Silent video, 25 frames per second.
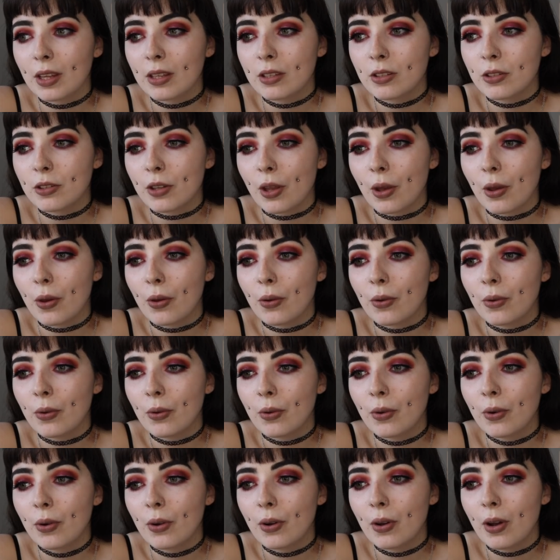So
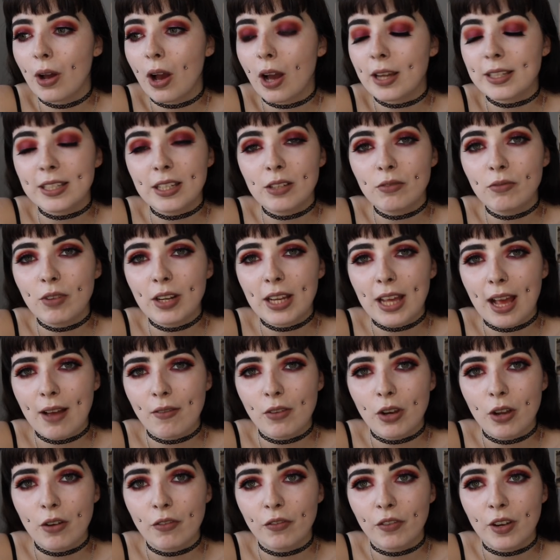I didn't really
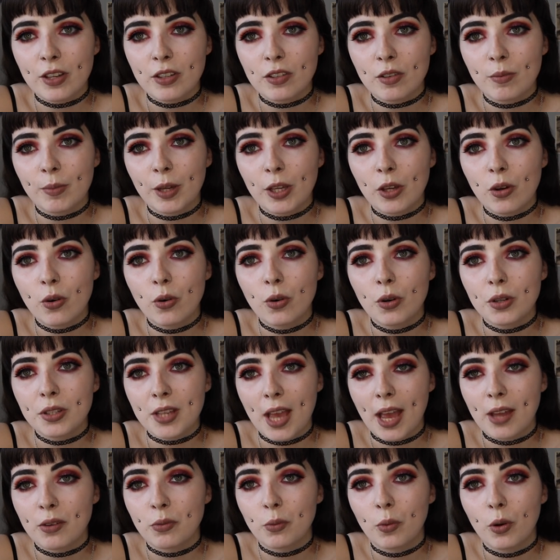have a lot of friends on my course.
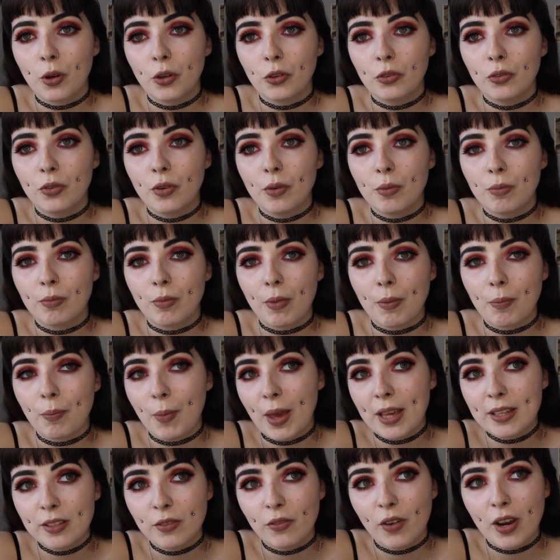I had one
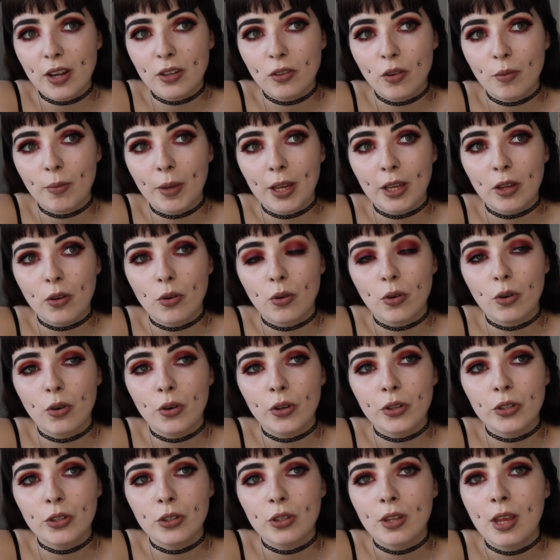best friend on my
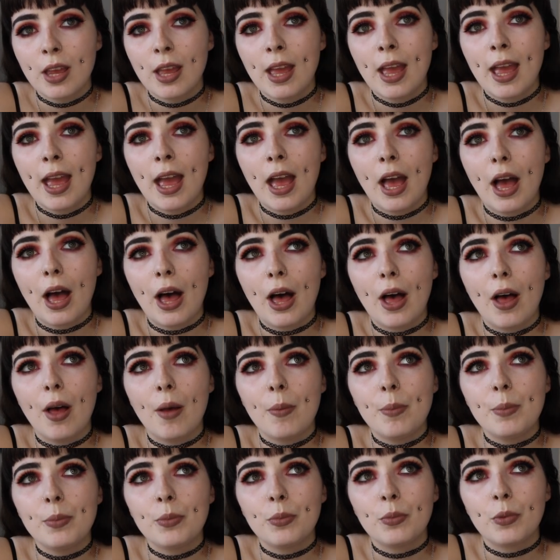course,
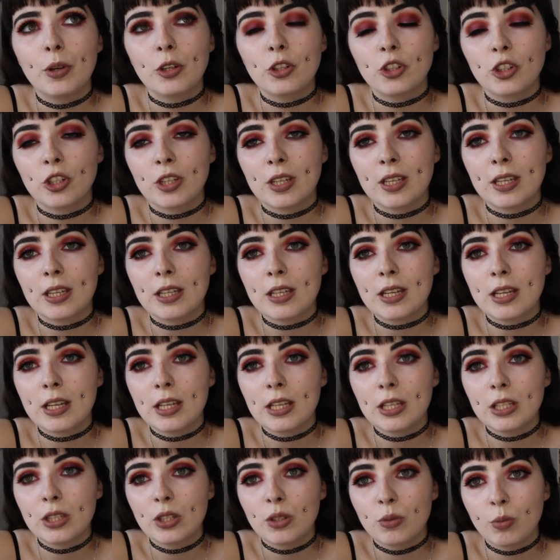which she
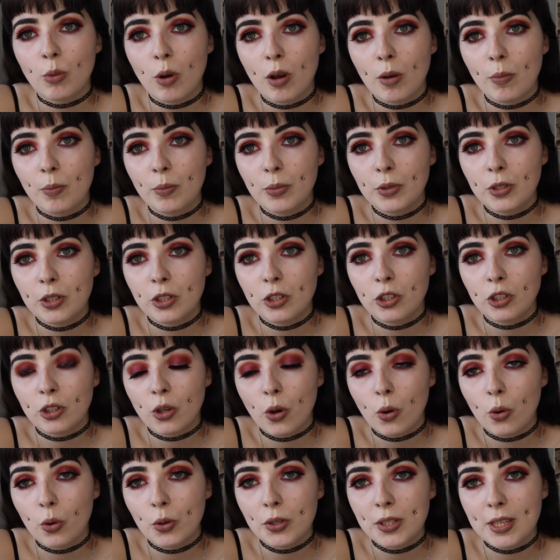swapped
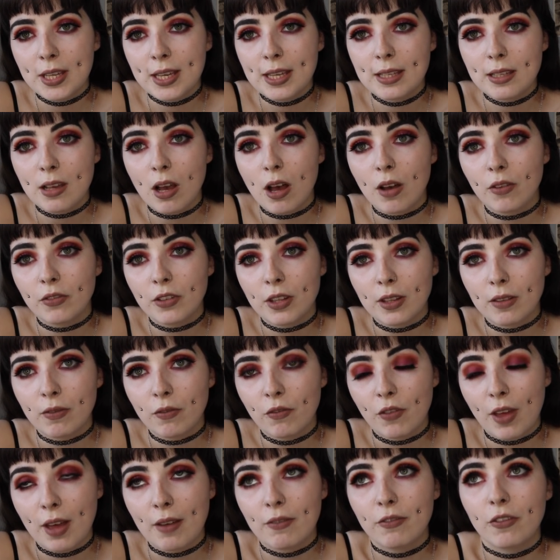courses after
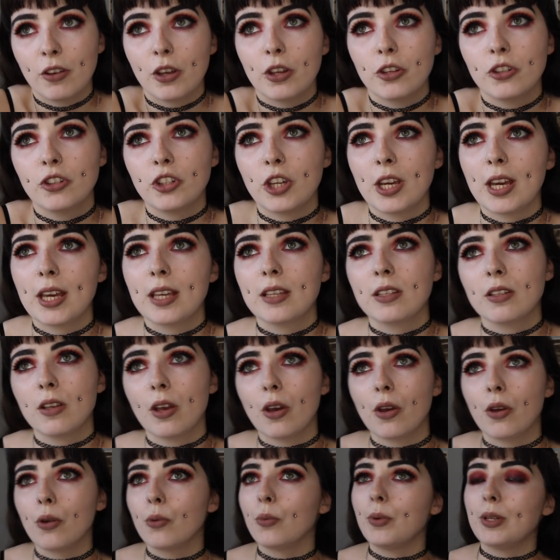that first year,
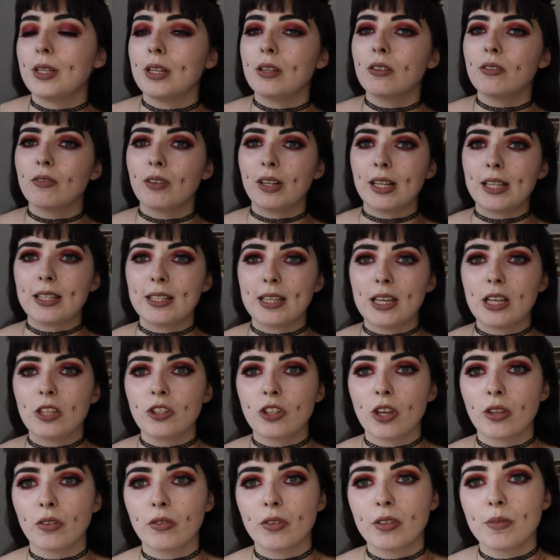so we didn't really see
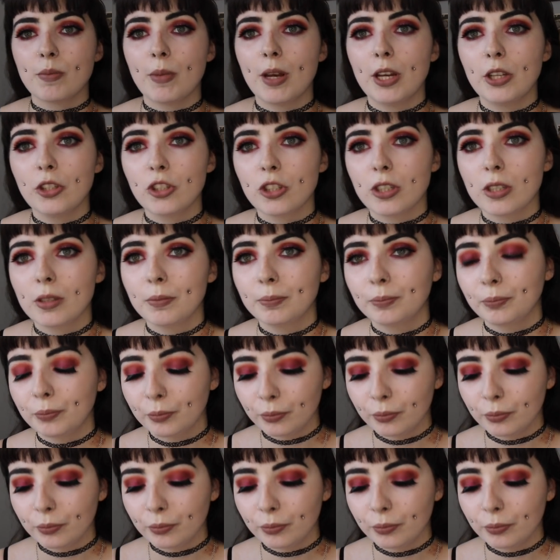each other as much.